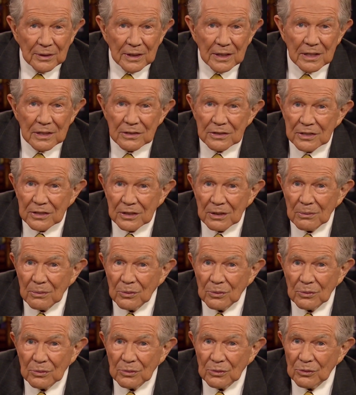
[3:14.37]
It isn't
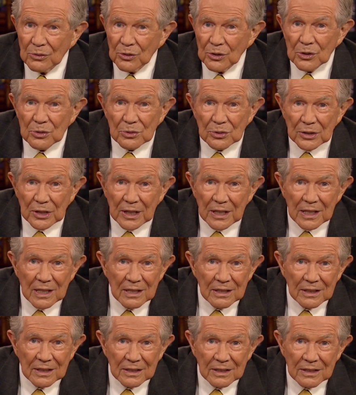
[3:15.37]
some
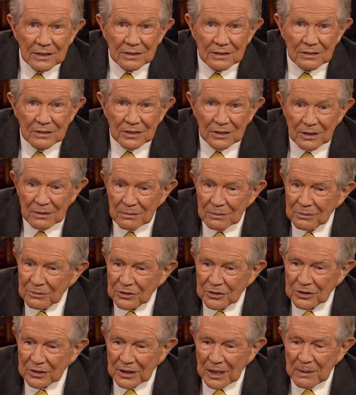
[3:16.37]
routine, it isn't some
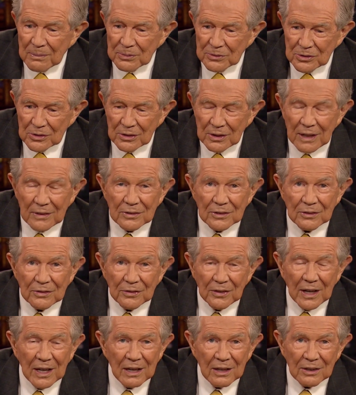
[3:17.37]
steps you have to
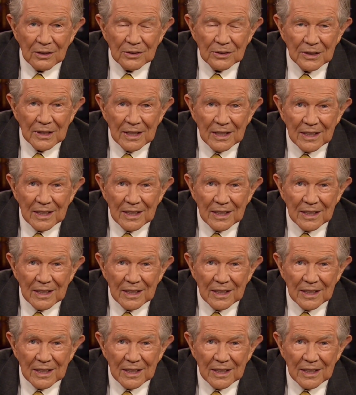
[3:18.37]
follow.